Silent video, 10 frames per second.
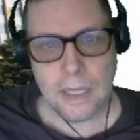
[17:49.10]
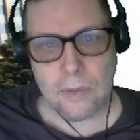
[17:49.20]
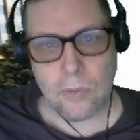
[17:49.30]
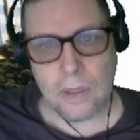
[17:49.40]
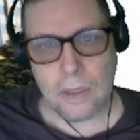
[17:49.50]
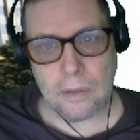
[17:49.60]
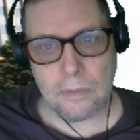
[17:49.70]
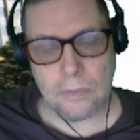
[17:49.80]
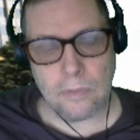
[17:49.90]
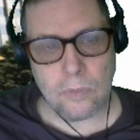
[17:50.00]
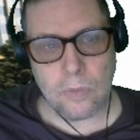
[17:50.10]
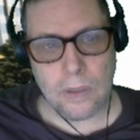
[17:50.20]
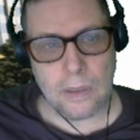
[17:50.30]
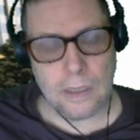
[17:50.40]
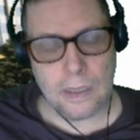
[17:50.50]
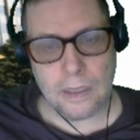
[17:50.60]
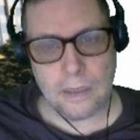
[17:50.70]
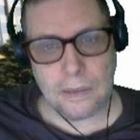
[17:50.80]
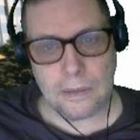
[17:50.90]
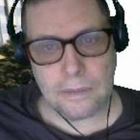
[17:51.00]

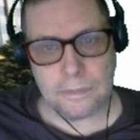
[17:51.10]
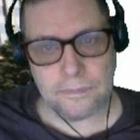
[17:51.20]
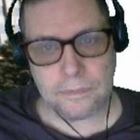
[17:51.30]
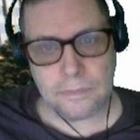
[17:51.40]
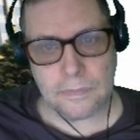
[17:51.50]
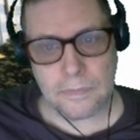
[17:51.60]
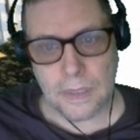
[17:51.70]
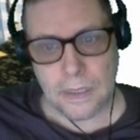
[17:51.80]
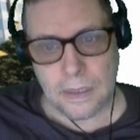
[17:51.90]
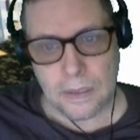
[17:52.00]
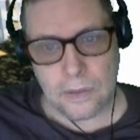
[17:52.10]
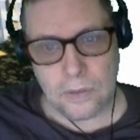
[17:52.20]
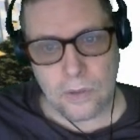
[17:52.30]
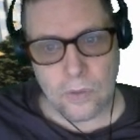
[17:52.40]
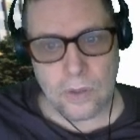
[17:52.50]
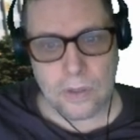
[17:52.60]
Going